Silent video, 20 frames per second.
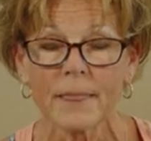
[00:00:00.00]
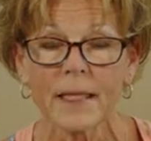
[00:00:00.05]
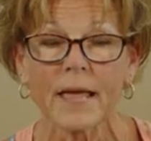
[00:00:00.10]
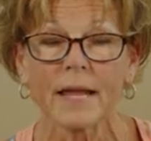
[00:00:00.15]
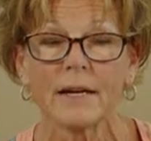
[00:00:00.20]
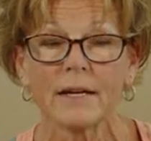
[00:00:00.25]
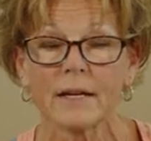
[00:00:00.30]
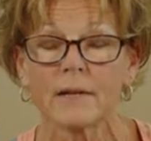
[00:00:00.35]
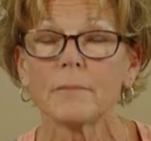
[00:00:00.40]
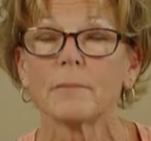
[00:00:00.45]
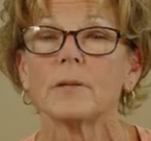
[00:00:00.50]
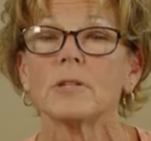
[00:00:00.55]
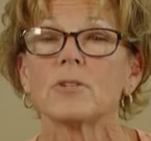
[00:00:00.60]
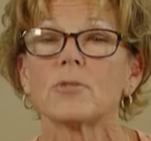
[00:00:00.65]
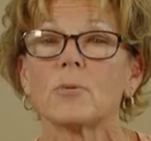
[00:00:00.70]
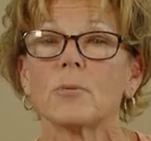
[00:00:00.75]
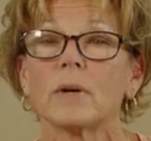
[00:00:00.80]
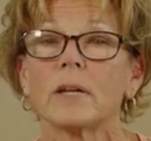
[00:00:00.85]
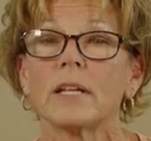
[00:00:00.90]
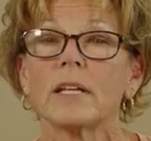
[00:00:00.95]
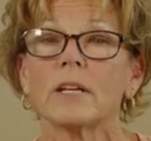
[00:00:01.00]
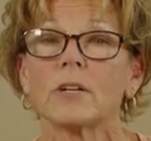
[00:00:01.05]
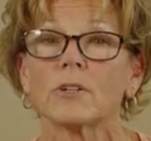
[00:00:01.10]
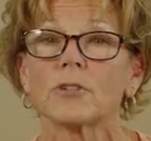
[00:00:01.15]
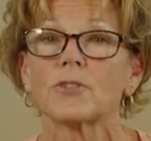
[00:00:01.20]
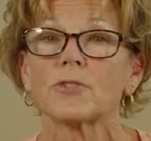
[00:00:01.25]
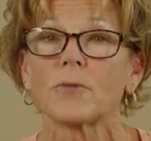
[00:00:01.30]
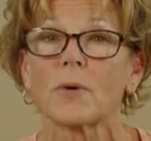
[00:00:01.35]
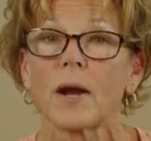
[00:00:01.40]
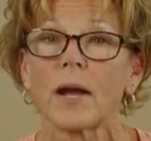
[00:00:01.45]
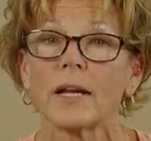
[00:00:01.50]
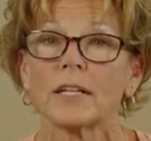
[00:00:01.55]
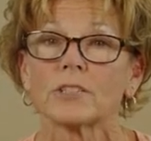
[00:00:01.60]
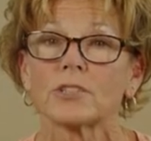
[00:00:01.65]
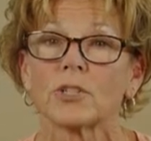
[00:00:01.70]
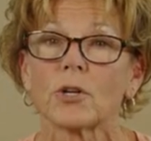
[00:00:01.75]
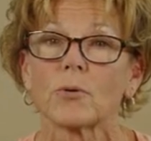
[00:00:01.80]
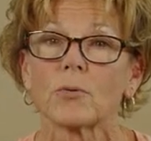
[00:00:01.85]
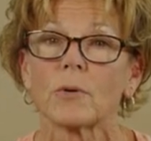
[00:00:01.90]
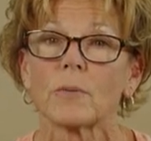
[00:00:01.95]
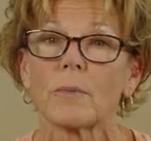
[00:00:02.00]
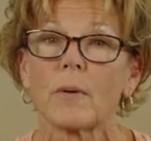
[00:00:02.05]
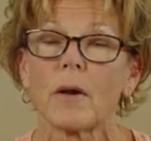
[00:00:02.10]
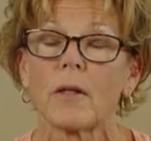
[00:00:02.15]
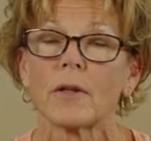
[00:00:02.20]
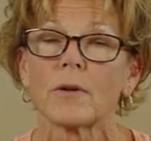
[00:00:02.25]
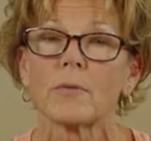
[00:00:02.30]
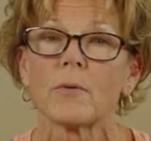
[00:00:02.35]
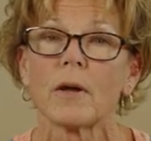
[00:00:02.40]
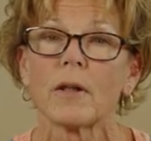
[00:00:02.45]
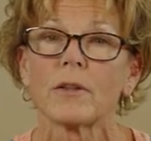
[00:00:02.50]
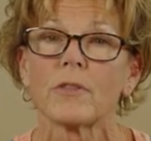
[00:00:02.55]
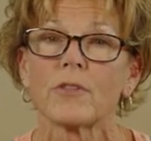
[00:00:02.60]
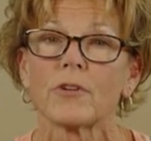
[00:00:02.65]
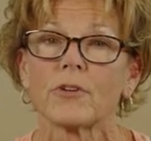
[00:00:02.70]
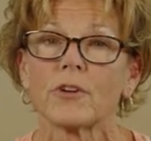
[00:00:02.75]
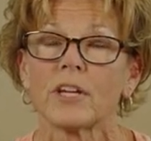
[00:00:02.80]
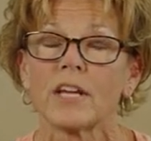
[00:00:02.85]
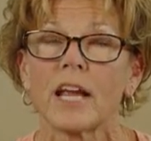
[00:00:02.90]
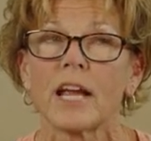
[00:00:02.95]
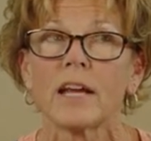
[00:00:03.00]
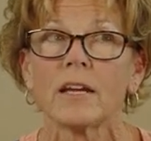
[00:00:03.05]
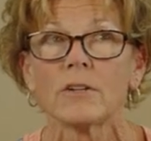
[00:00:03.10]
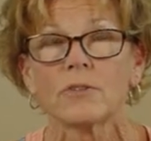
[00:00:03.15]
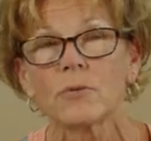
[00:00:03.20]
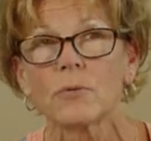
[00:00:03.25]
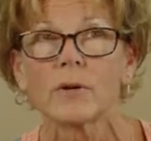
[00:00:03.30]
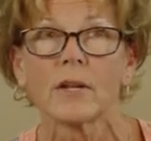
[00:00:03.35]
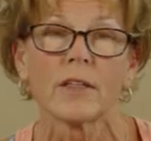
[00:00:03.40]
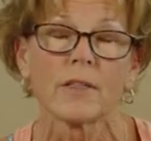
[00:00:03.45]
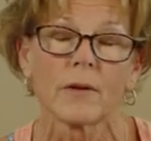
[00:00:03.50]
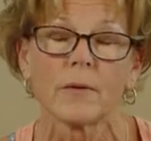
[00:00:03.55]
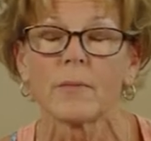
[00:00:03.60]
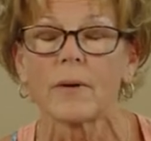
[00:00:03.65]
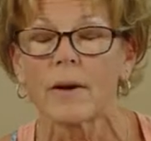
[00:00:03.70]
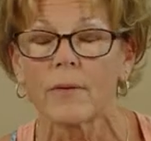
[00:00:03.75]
And it had been 20 years, right? So we're probably, what, 37.